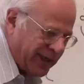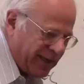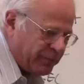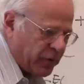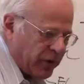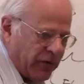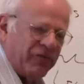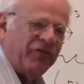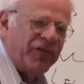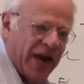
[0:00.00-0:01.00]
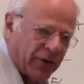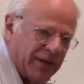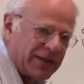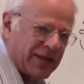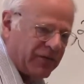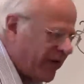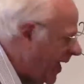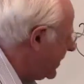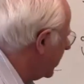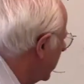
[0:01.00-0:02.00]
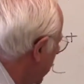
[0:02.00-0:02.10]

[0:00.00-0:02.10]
input varies in value.